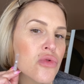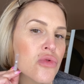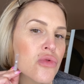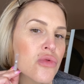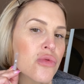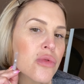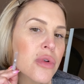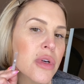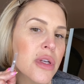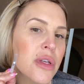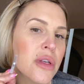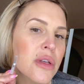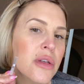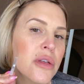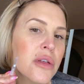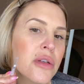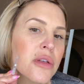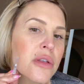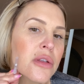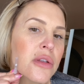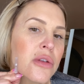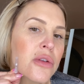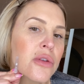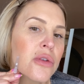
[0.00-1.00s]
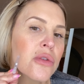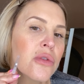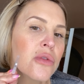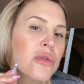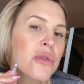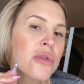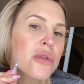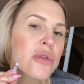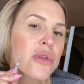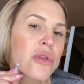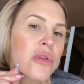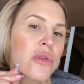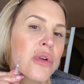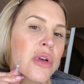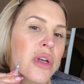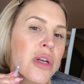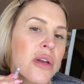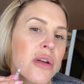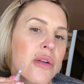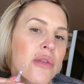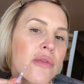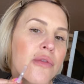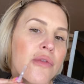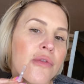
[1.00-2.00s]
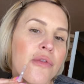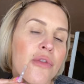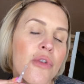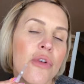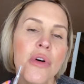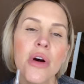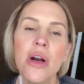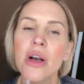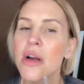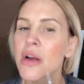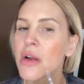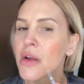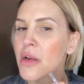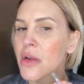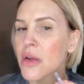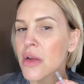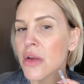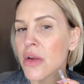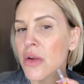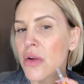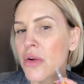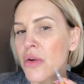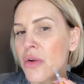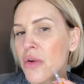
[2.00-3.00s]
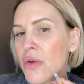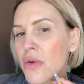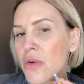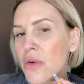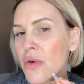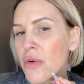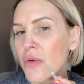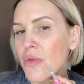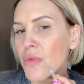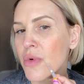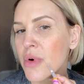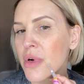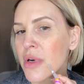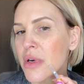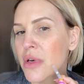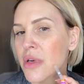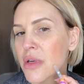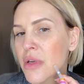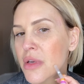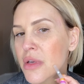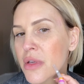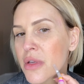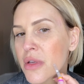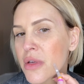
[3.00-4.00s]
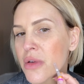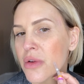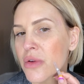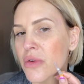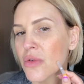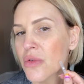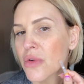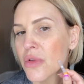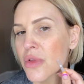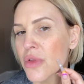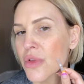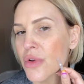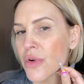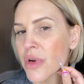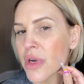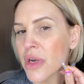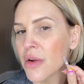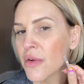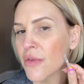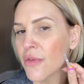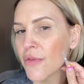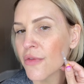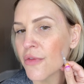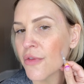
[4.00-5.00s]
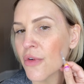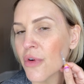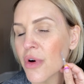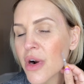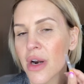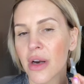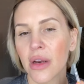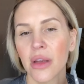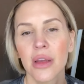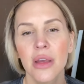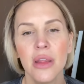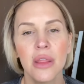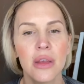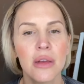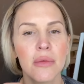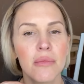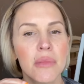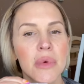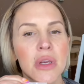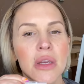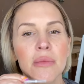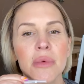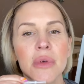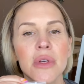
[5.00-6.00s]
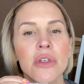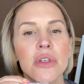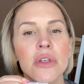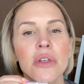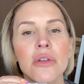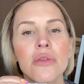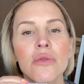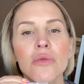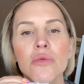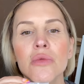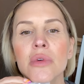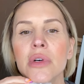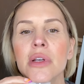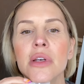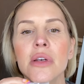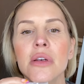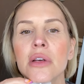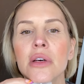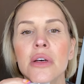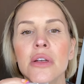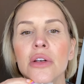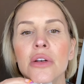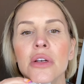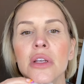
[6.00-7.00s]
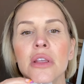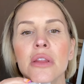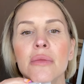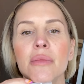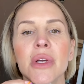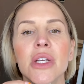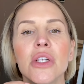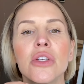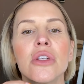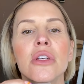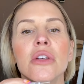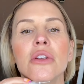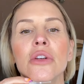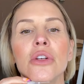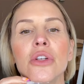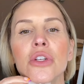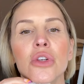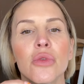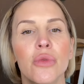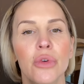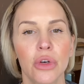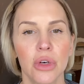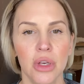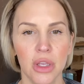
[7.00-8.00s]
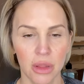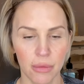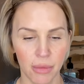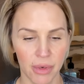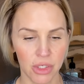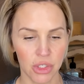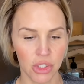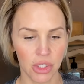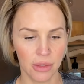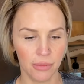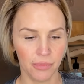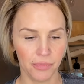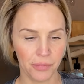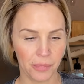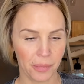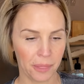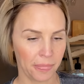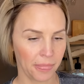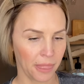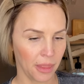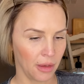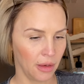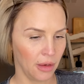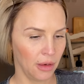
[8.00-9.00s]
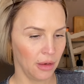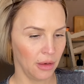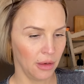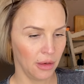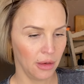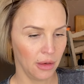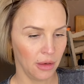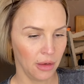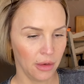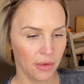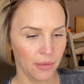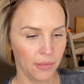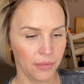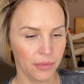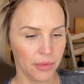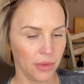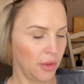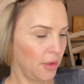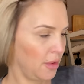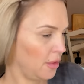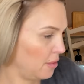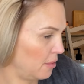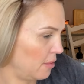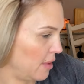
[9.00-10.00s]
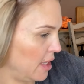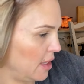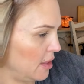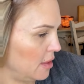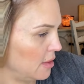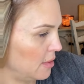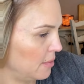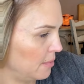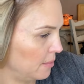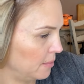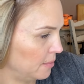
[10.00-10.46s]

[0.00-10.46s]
1, 2, 3, 4. 1, 2, 3, 4. And then maybe just one underneath my chin or two underneath my chin. All right.